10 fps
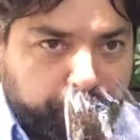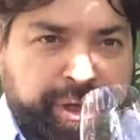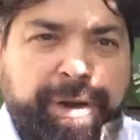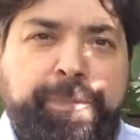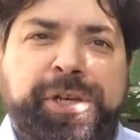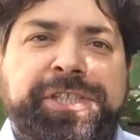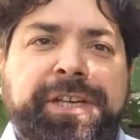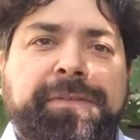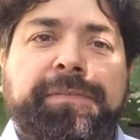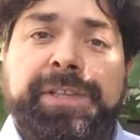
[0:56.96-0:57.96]
we can
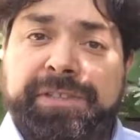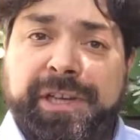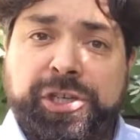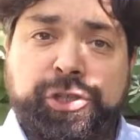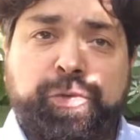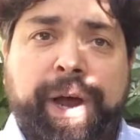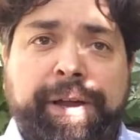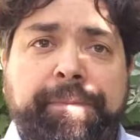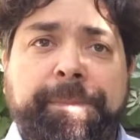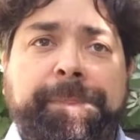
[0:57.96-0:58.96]
appreciate this delicious
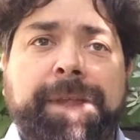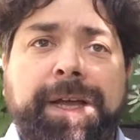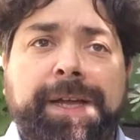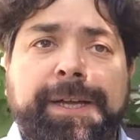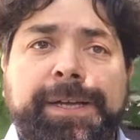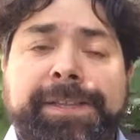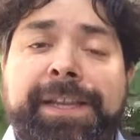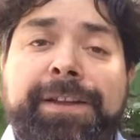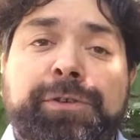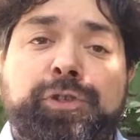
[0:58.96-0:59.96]
wine. Uh, it
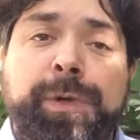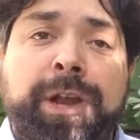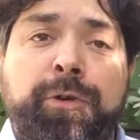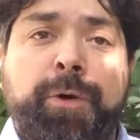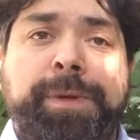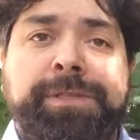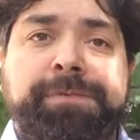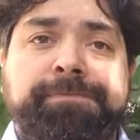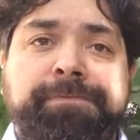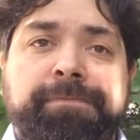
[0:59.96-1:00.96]
delivers sweet
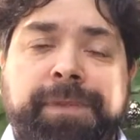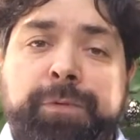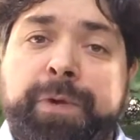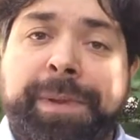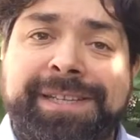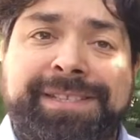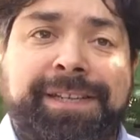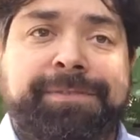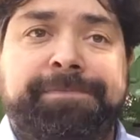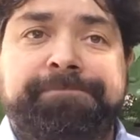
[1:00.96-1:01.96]
aromas
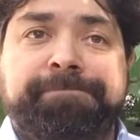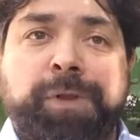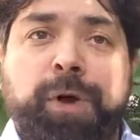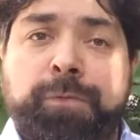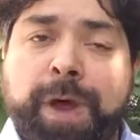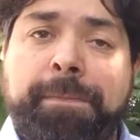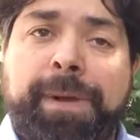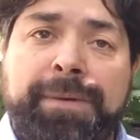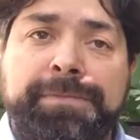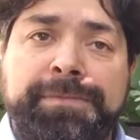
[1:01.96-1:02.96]
reminiscent of ripe
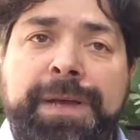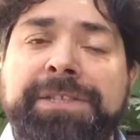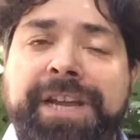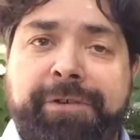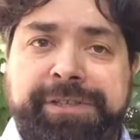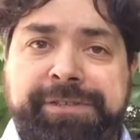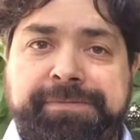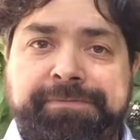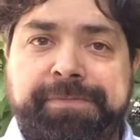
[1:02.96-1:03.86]
plums and cherries,